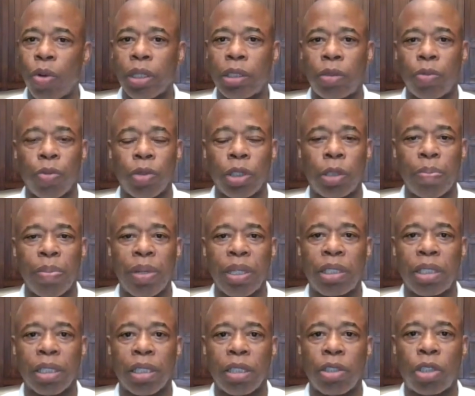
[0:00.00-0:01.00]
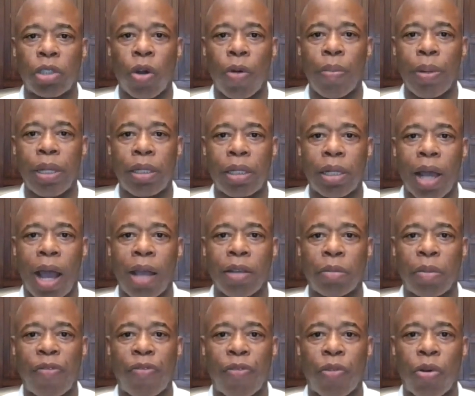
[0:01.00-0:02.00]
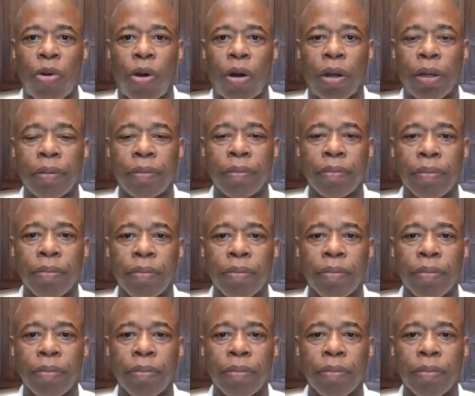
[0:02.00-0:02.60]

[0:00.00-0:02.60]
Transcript: what was missing in so many times before.